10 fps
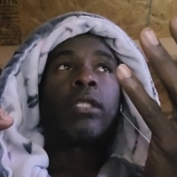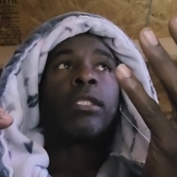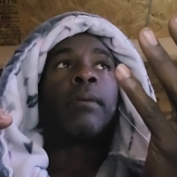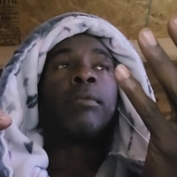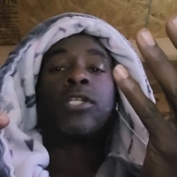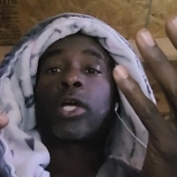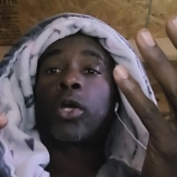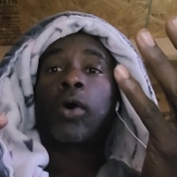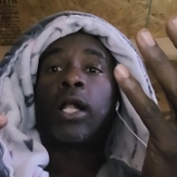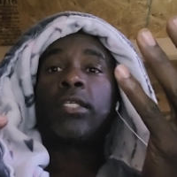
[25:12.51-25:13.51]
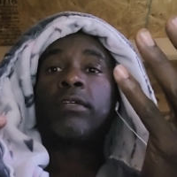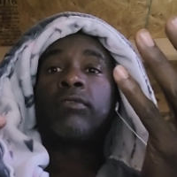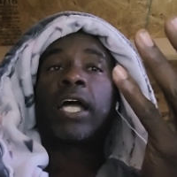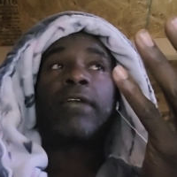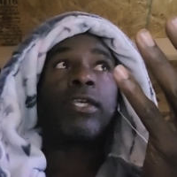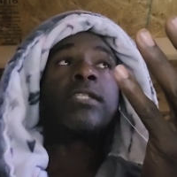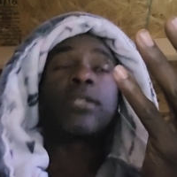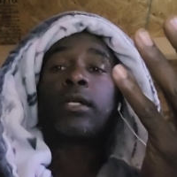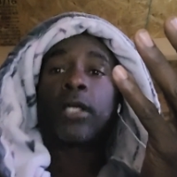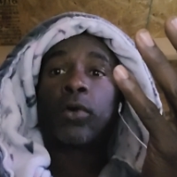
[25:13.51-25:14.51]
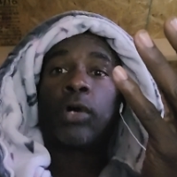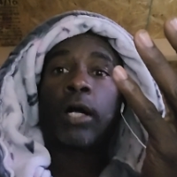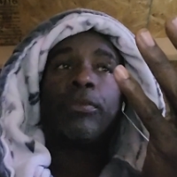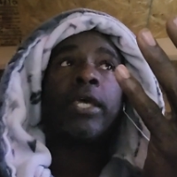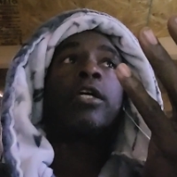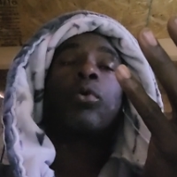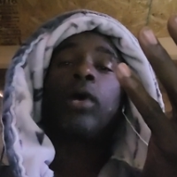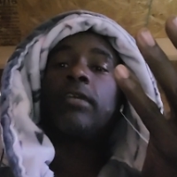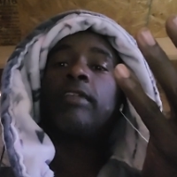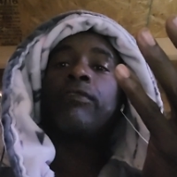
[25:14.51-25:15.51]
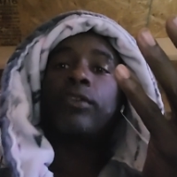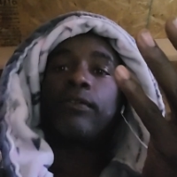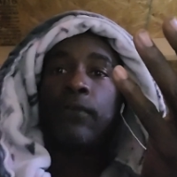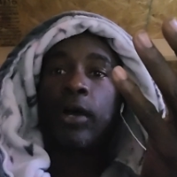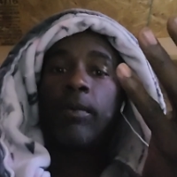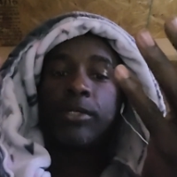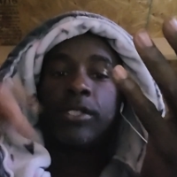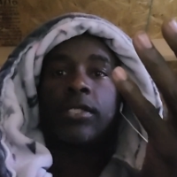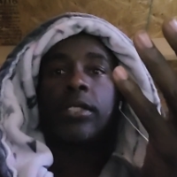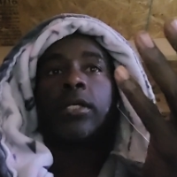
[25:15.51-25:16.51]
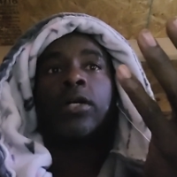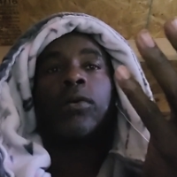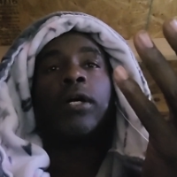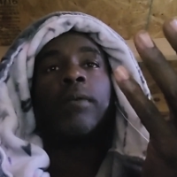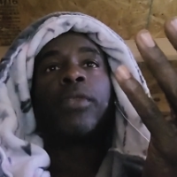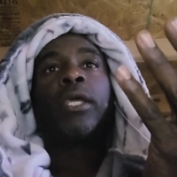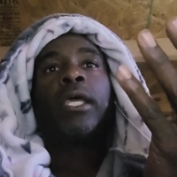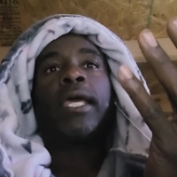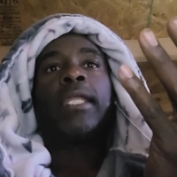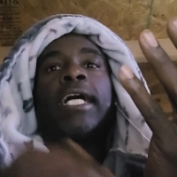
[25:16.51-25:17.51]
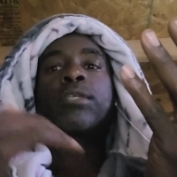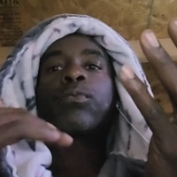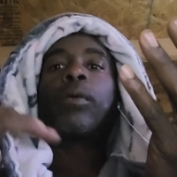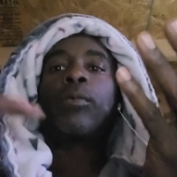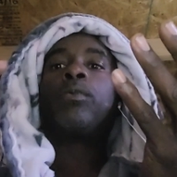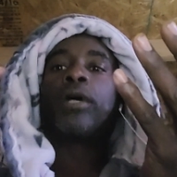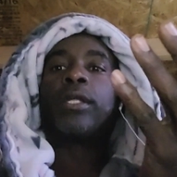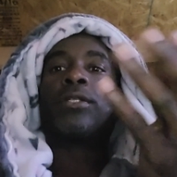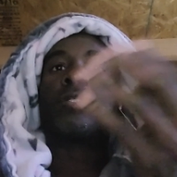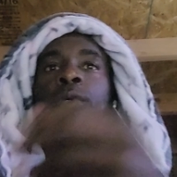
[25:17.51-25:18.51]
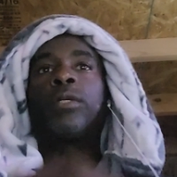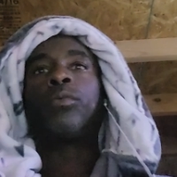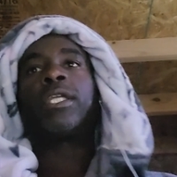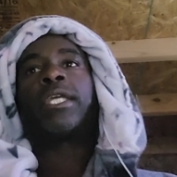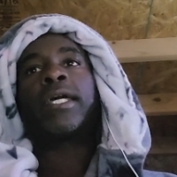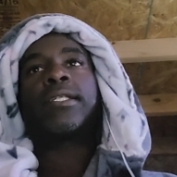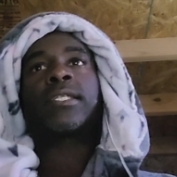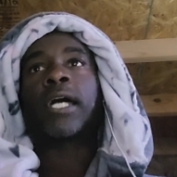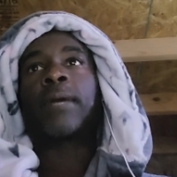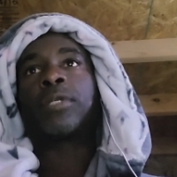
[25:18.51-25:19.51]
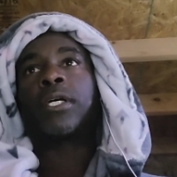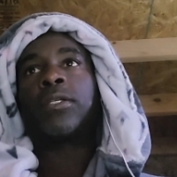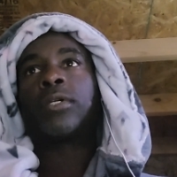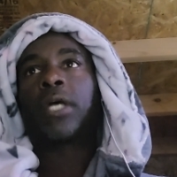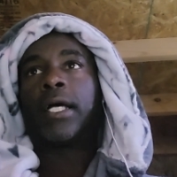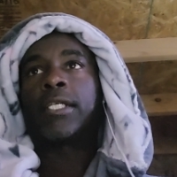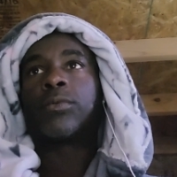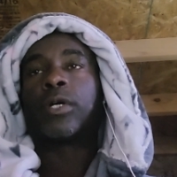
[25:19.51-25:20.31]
That means our quality of life is going to go up, and the quality of life of the farmers is going to go up. And that's what we want to do. We can't stop that, you guys.